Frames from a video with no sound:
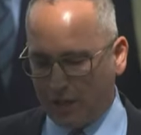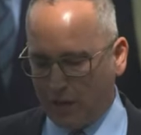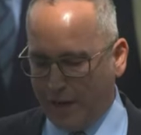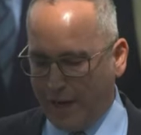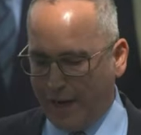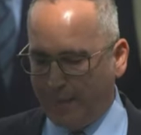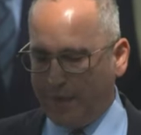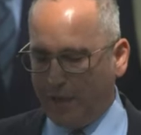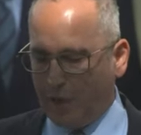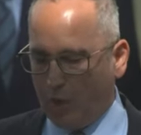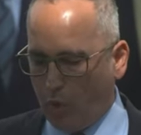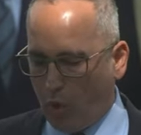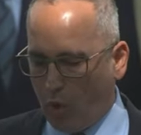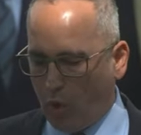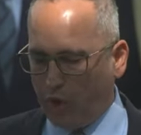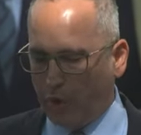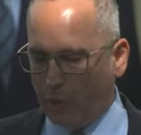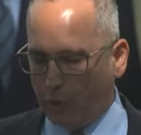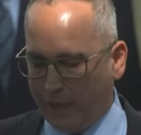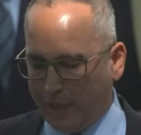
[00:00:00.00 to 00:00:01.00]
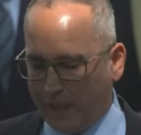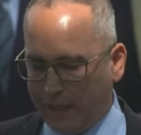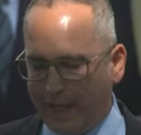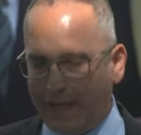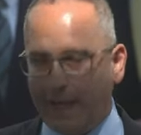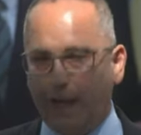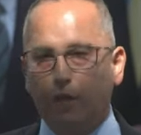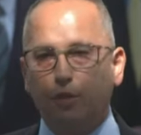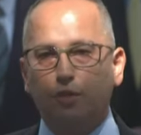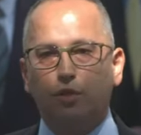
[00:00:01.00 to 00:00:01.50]
Grammy award winning
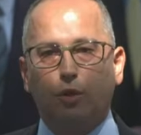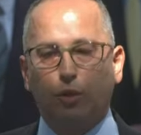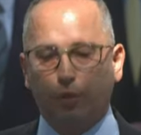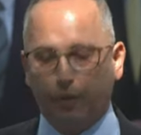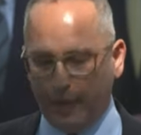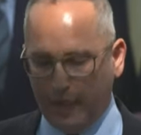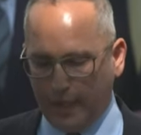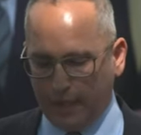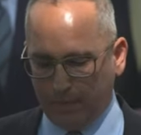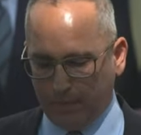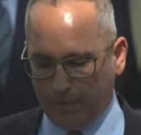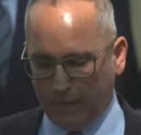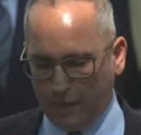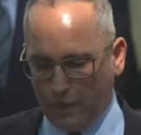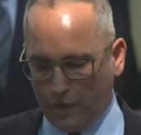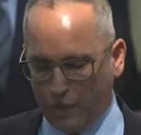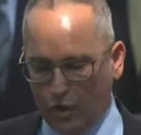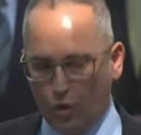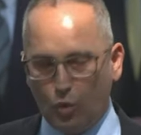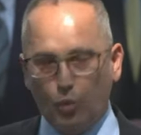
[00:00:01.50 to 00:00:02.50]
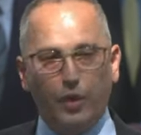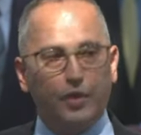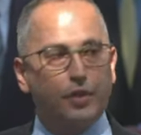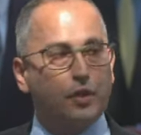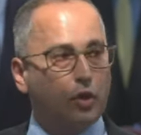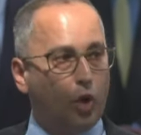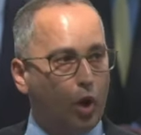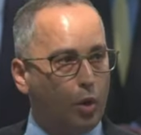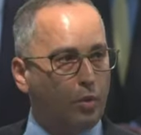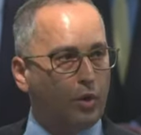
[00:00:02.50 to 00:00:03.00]
household name with
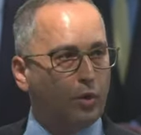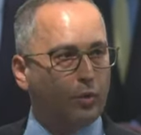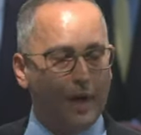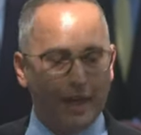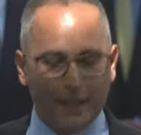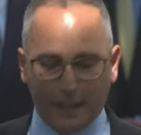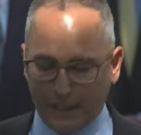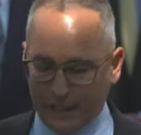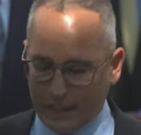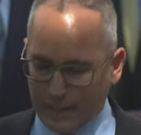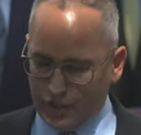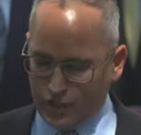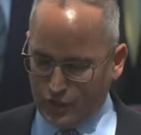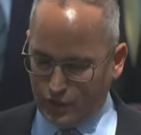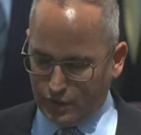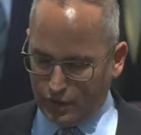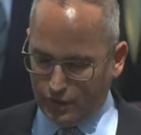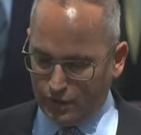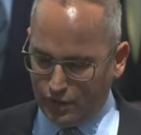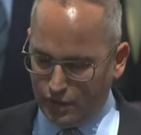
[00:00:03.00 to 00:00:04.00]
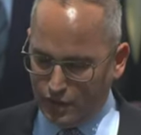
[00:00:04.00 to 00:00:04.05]
global recognition